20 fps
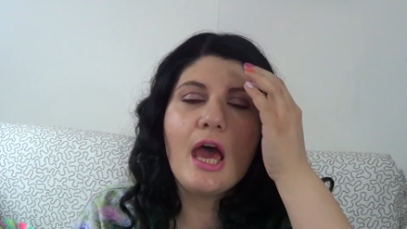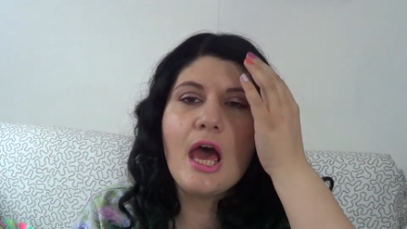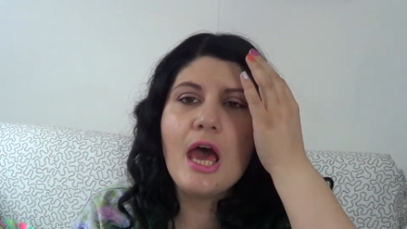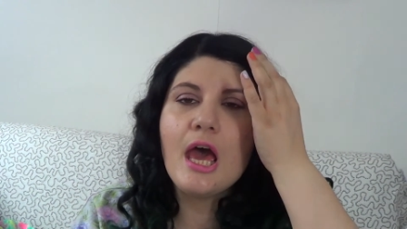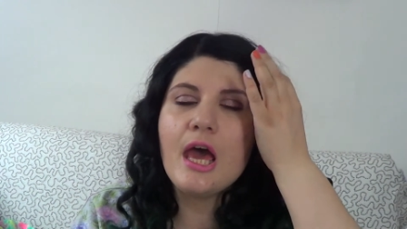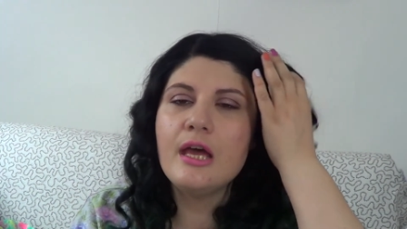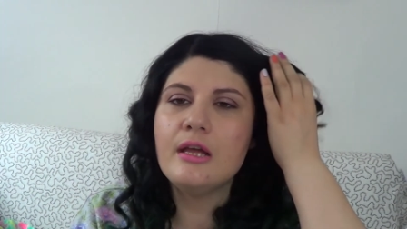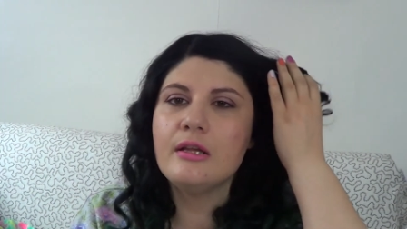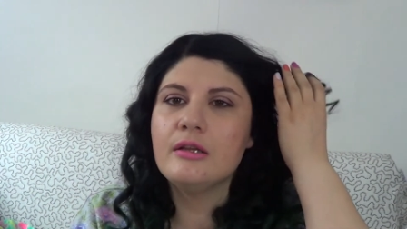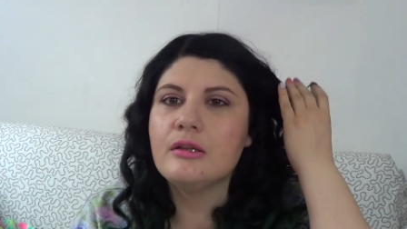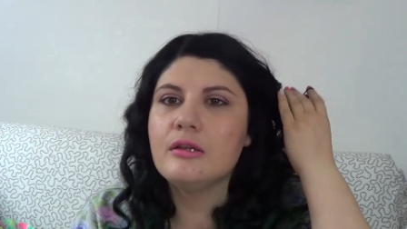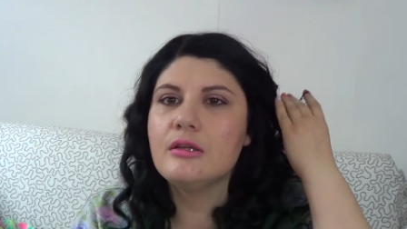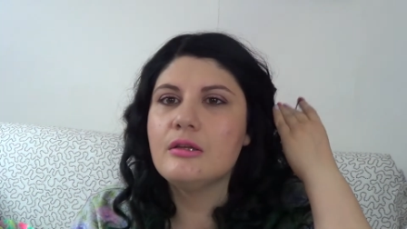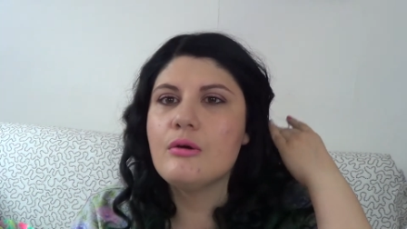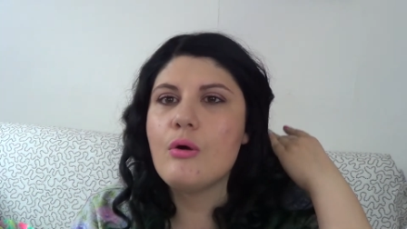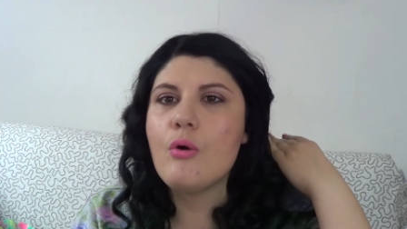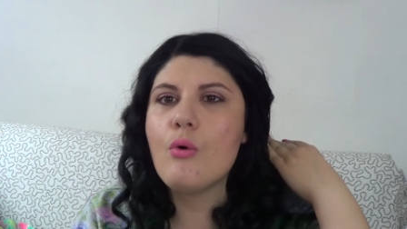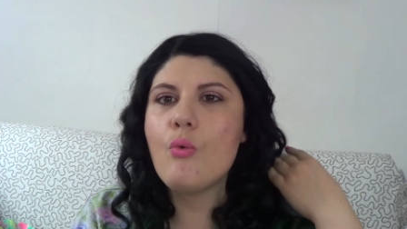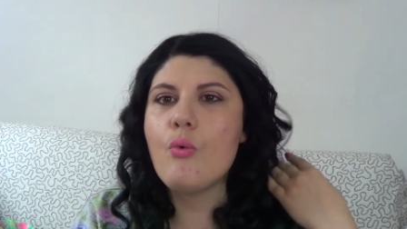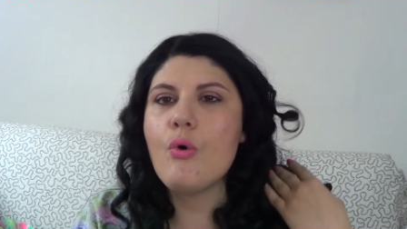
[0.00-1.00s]
and
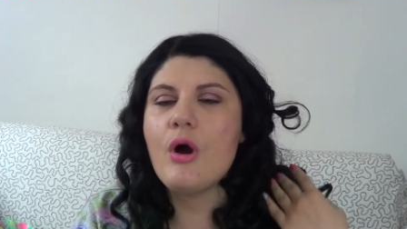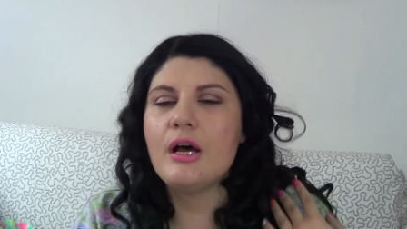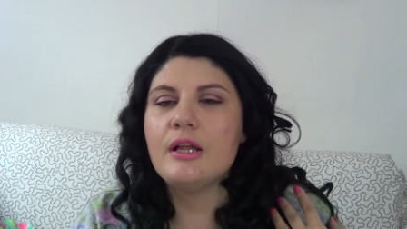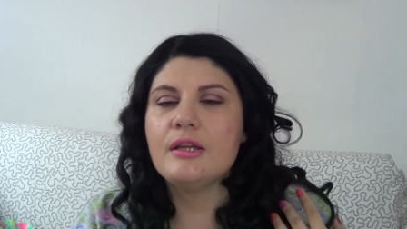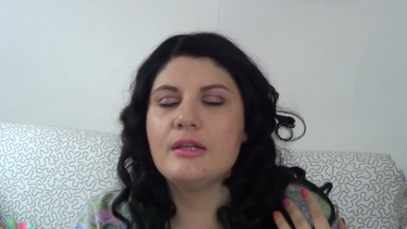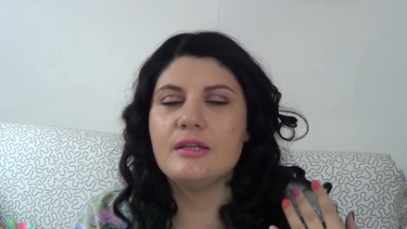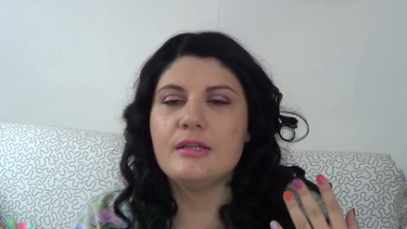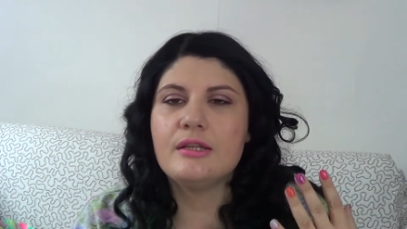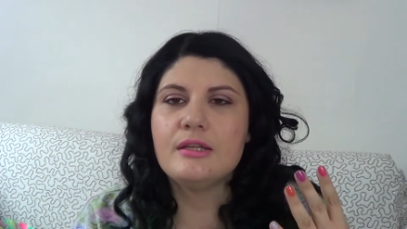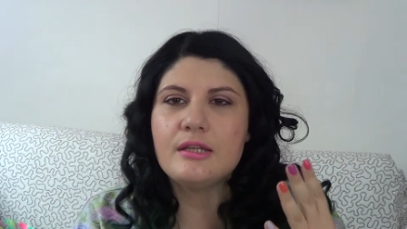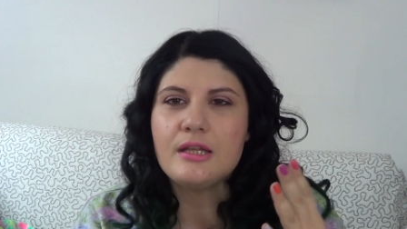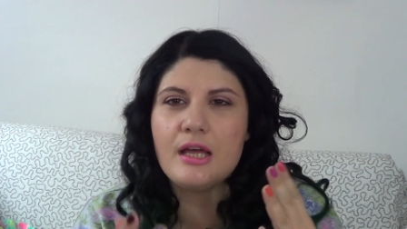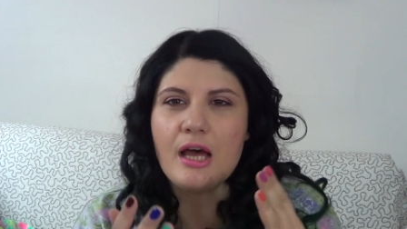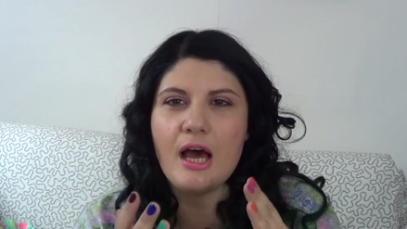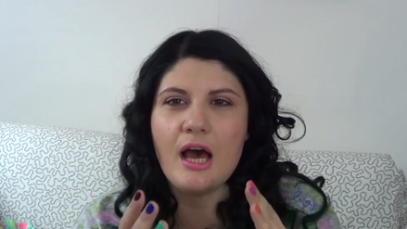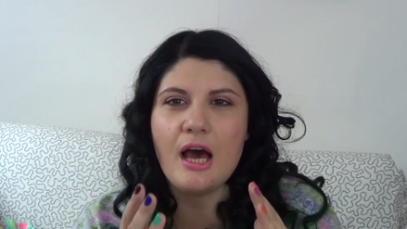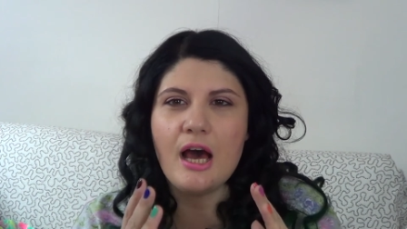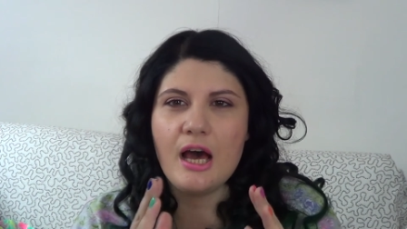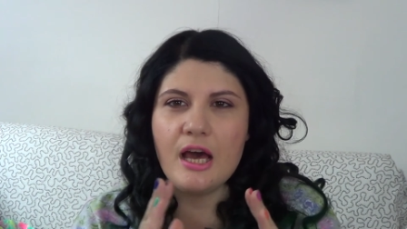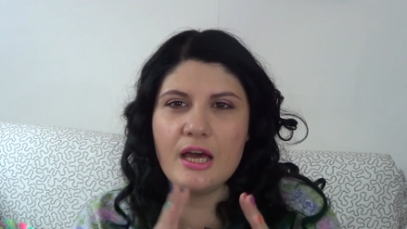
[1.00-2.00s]
what
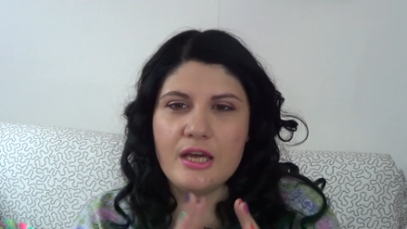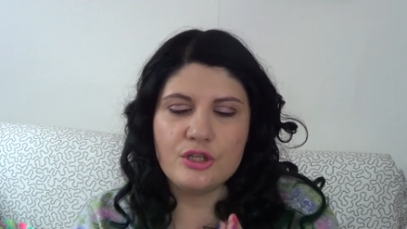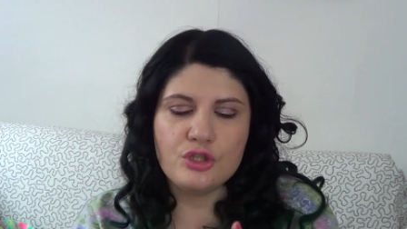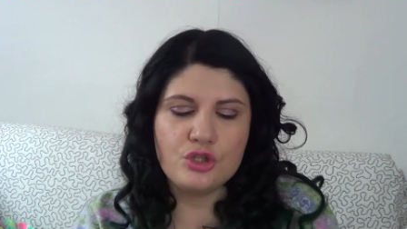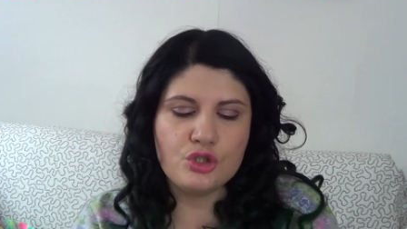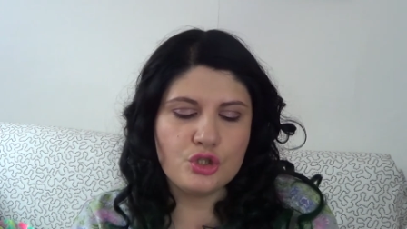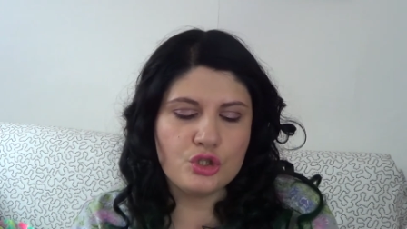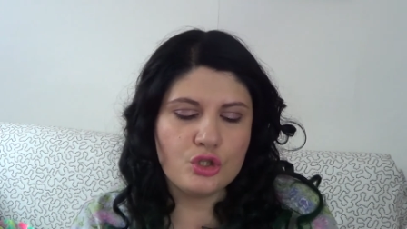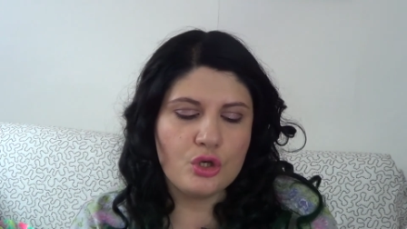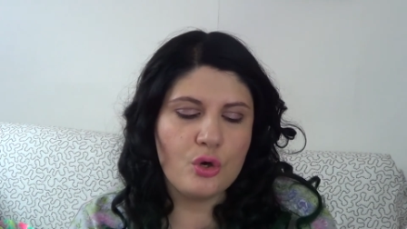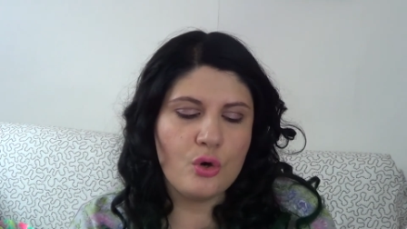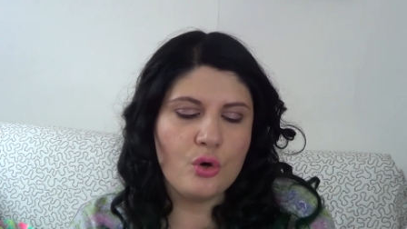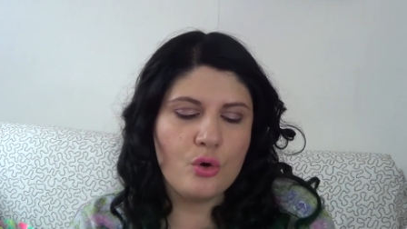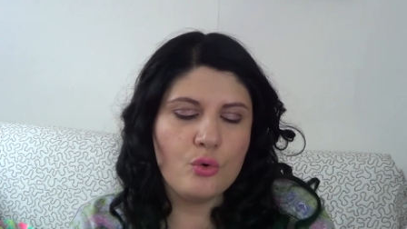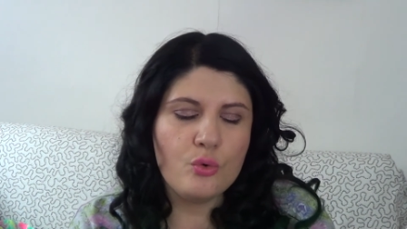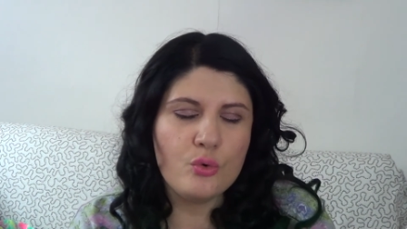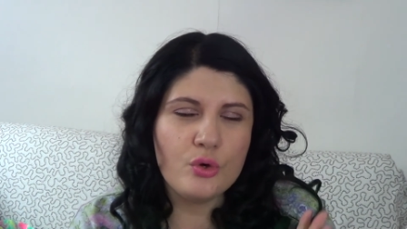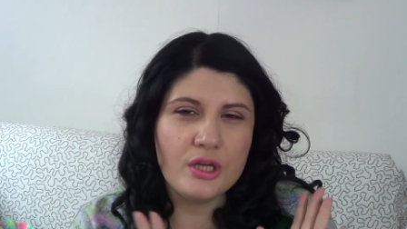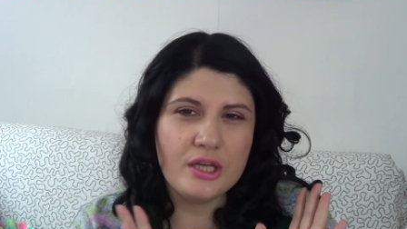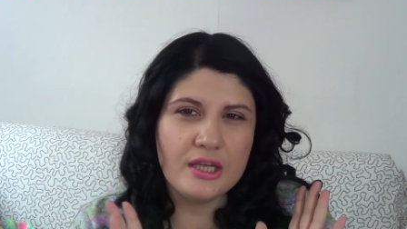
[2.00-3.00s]
I
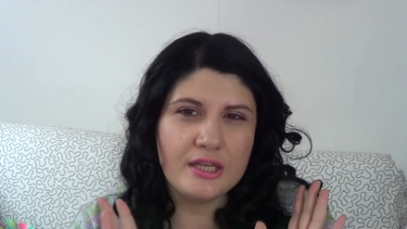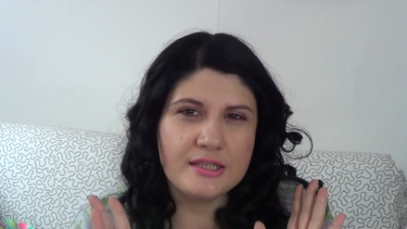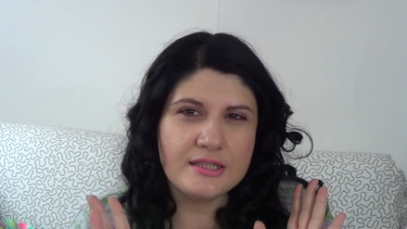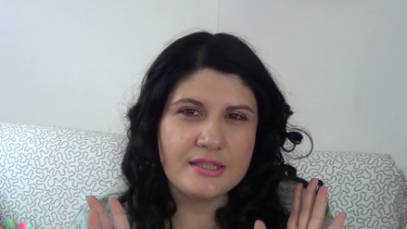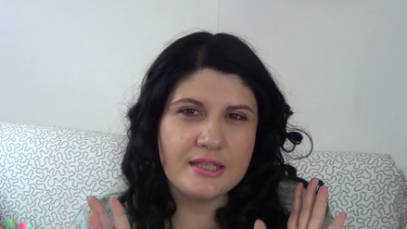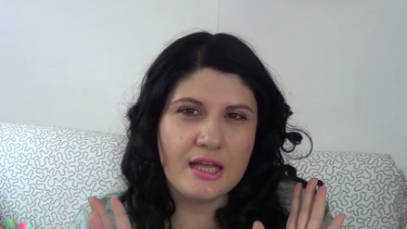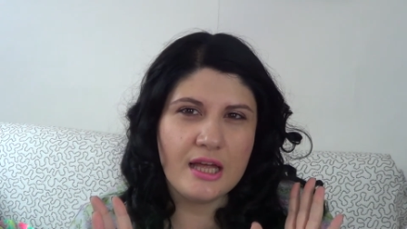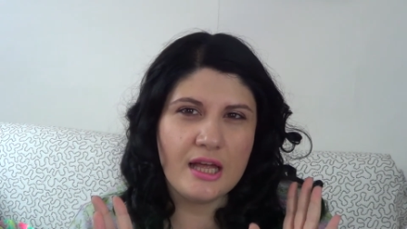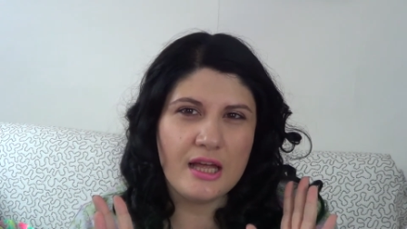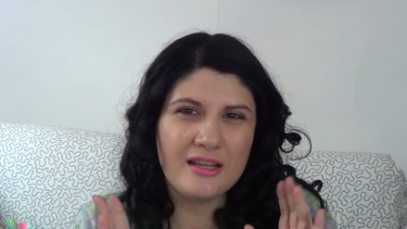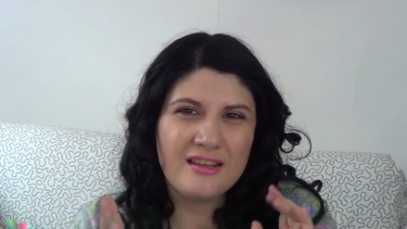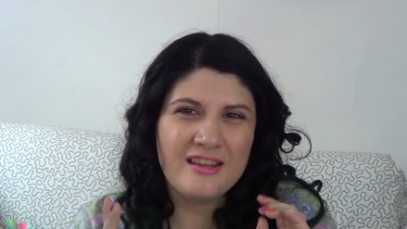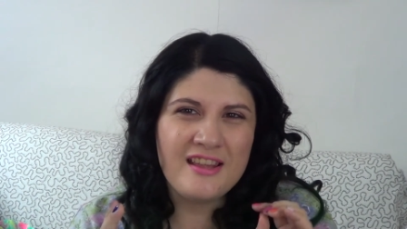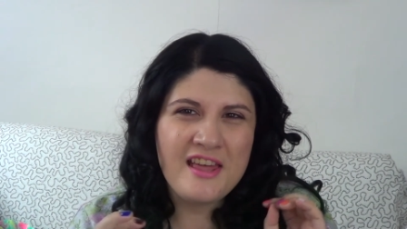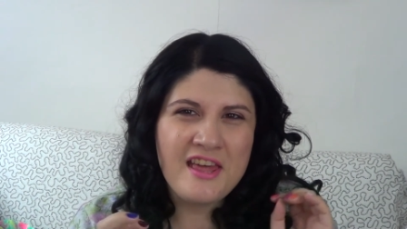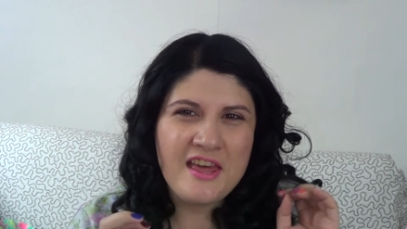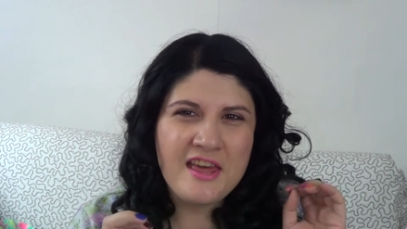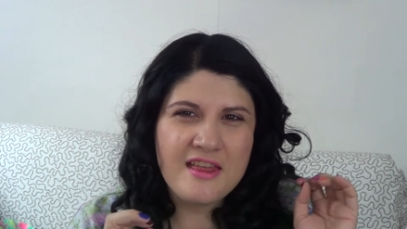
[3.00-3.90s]
saw is that